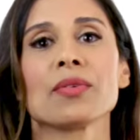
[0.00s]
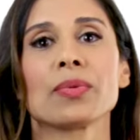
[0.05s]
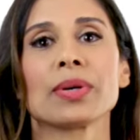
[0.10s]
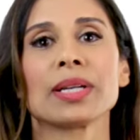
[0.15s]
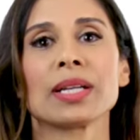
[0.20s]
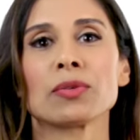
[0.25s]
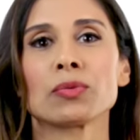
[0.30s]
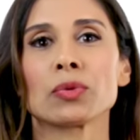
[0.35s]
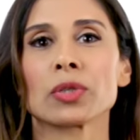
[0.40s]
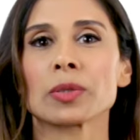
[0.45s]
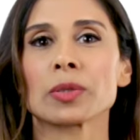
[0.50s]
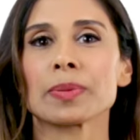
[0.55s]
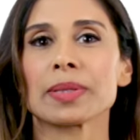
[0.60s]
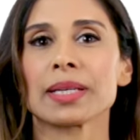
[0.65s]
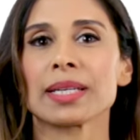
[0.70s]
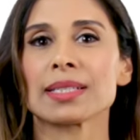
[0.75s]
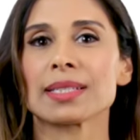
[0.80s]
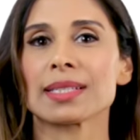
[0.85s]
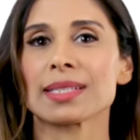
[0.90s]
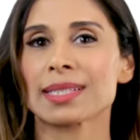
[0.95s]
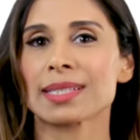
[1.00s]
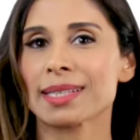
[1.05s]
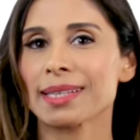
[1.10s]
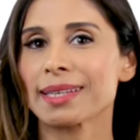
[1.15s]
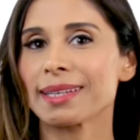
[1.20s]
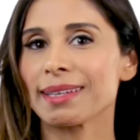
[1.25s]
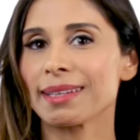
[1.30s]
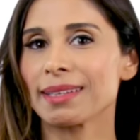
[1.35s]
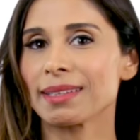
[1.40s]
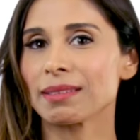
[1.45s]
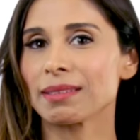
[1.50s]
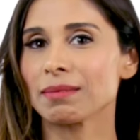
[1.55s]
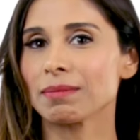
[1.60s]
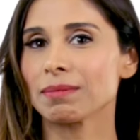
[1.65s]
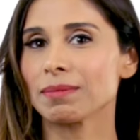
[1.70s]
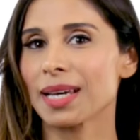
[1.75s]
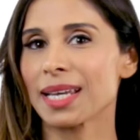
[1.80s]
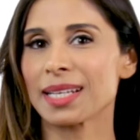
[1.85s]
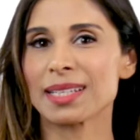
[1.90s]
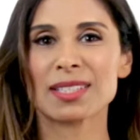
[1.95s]
when our workplace is clean
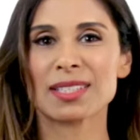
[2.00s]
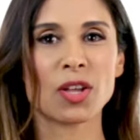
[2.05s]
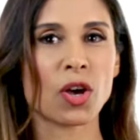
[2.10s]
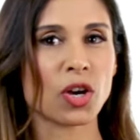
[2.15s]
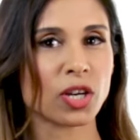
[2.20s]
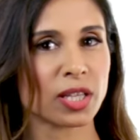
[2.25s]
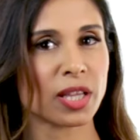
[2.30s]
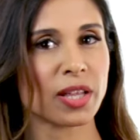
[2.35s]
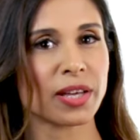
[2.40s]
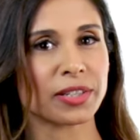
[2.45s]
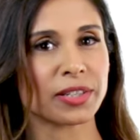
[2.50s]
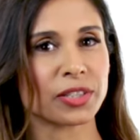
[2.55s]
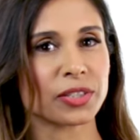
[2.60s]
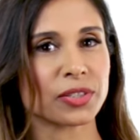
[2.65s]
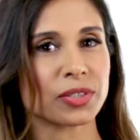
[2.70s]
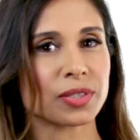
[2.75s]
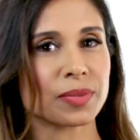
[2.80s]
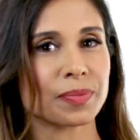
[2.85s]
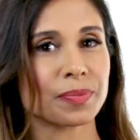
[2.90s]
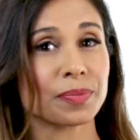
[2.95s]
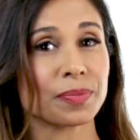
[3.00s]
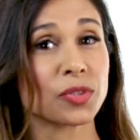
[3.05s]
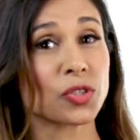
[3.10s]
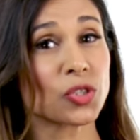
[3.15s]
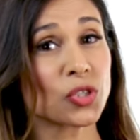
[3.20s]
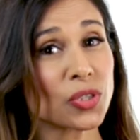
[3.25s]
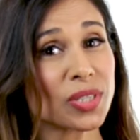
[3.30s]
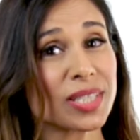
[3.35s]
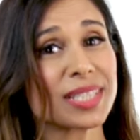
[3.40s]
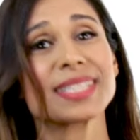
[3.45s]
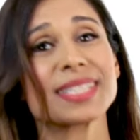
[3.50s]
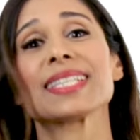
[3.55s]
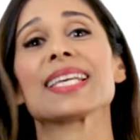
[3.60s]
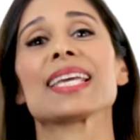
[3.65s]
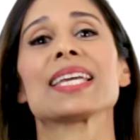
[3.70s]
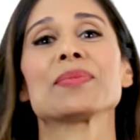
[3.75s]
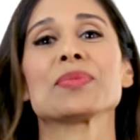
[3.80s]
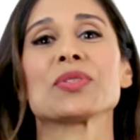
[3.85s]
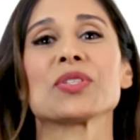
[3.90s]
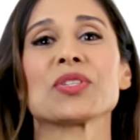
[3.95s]
and it's not cluttered. Do the
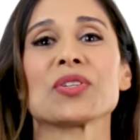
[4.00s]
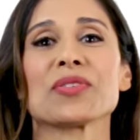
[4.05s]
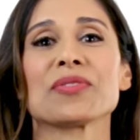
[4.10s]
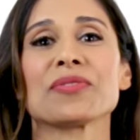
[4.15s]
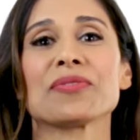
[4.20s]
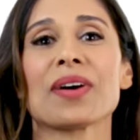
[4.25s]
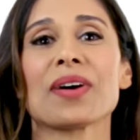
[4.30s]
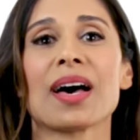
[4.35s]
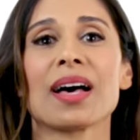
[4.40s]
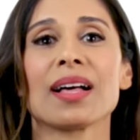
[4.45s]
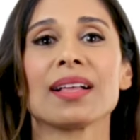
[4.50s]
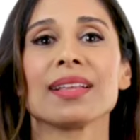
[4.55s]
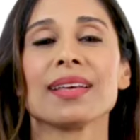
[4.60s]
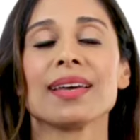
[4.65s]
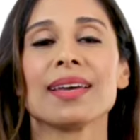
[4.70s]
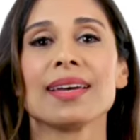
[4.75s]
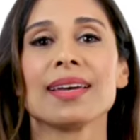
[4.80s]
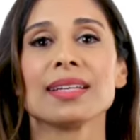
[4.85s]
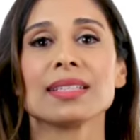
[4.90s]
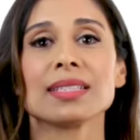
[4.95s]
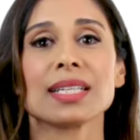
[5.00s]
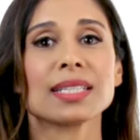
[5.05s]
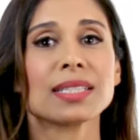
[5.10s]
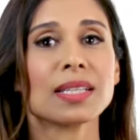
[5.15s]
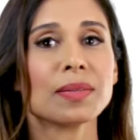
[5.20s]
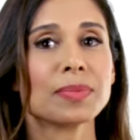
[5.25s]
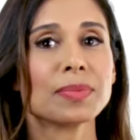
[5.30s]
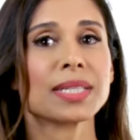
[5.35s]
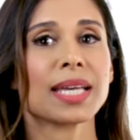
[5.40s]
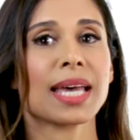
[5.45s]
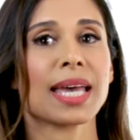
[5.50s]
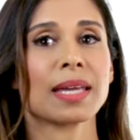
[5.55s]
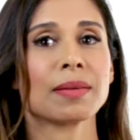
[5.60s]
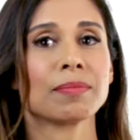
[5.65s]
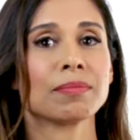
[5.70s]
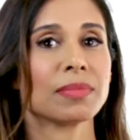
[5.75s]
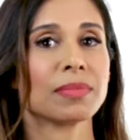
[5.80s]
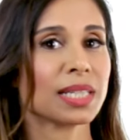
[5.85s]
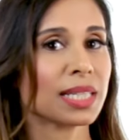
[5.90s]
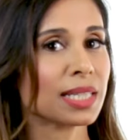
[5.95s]
same to your file. Take some
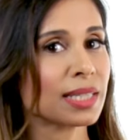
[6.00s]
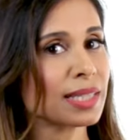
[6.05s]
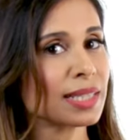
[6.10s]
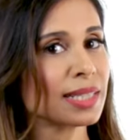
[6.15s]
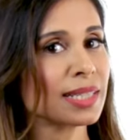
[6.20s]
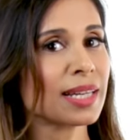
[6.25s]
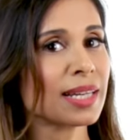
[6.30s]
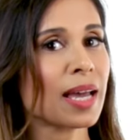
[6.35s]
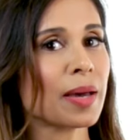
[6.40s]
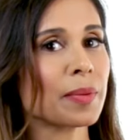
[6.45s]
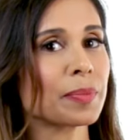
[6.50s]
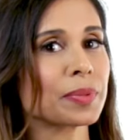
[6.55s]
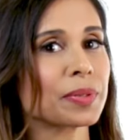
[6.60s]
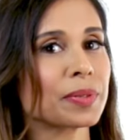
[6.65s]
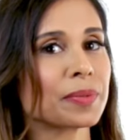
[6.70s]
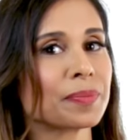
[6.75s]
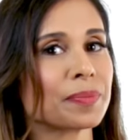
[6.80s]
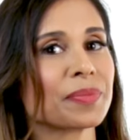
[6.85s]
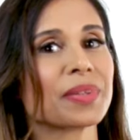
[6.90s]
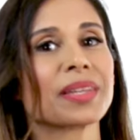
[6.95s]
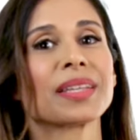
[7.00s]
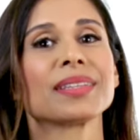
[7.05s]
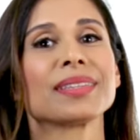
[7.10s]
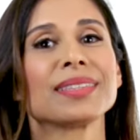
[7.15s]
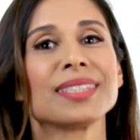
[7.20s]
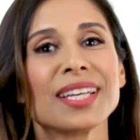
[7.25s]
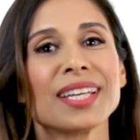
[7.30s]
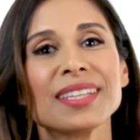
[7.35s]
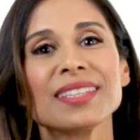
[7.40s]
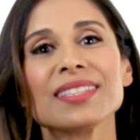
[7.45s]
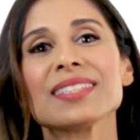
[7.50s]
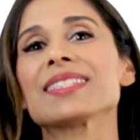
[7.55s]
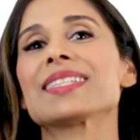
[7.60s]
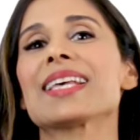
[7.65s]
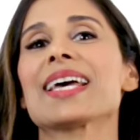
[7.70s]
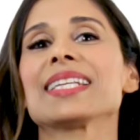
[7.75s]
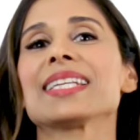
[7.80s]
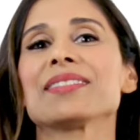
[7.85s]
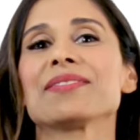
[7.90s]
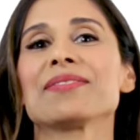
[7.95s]
time and clean it up. The other
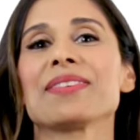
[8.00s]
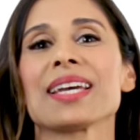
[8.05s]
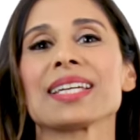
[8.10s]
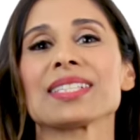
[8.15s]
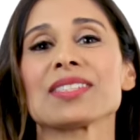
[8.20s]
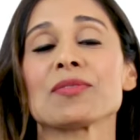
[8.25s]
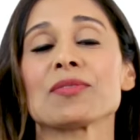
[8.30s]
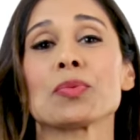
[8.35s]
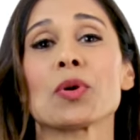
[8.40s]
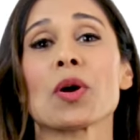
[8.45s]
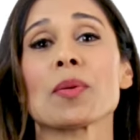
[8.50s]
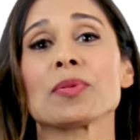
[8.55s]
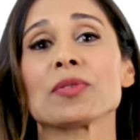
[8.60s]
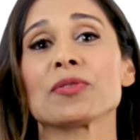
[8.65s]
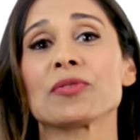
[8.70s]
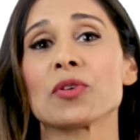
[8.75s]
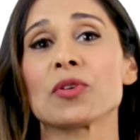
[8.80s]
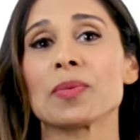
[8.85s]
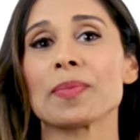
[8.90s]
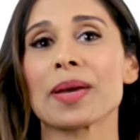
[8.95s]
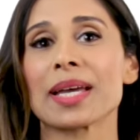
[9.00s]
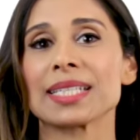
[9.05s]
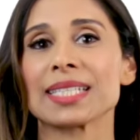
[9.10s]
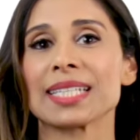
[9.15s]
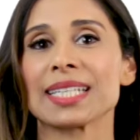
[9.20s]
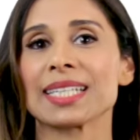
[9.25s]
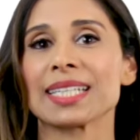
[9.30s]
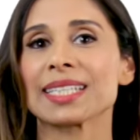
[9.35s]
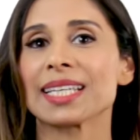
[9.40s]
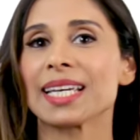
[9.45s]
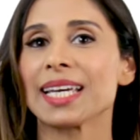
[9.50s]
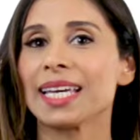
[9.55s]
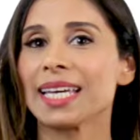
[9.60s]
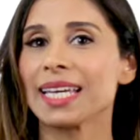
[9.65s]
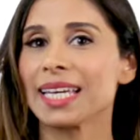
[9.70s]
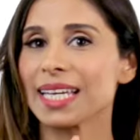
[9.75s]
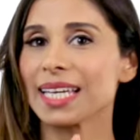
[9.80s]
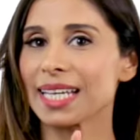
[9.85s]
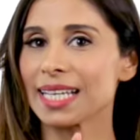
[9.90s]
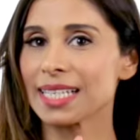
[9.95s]
side effect of proper formatting
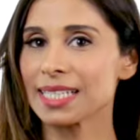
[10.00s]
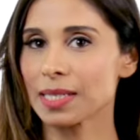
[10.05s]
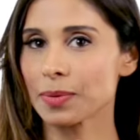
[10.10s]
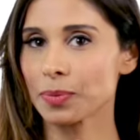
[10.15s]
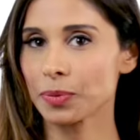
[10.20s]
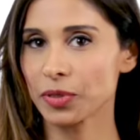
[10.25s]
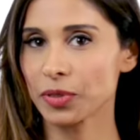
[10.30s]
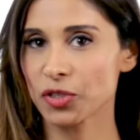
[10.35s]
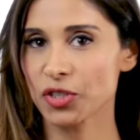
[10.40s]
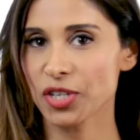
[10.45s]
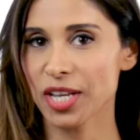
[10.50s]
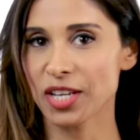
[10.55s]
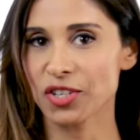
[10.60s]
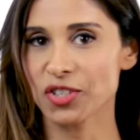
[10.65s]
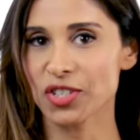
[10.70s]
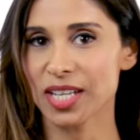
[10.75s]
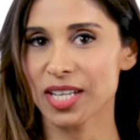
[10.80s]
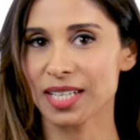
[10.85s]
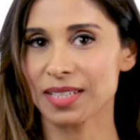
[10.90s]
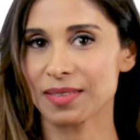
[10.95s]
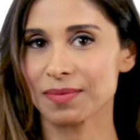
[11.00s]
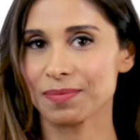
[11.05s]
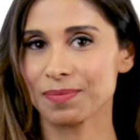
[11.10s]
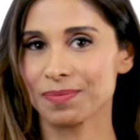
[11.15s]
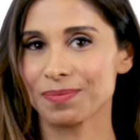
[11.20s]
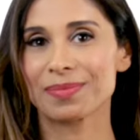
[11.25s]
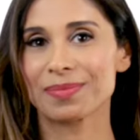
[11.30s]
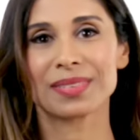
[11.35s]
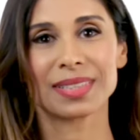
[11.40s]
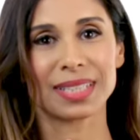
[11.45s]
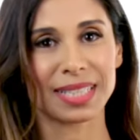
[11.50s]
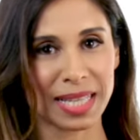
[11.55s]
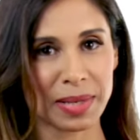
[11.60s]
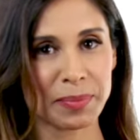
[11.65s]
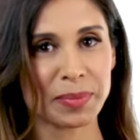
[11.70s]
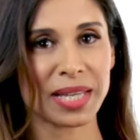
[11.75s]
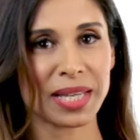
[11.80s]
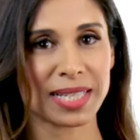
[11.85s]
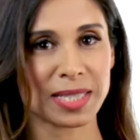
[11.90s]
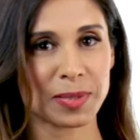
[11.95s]
is appreciation. Let me